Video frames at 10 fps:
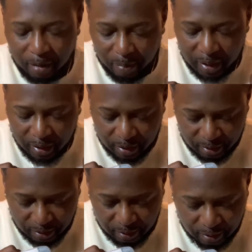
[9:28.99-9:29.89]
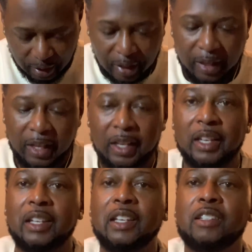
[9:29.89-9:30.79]
But yeah,
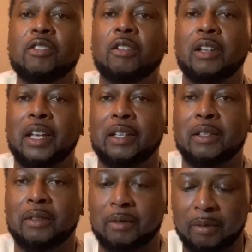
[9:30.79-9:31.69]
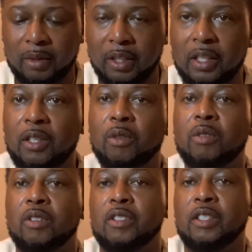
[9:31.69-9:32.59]
and then, you know, like the
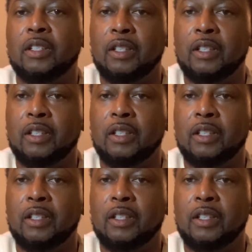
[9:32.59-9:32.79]
Dior's,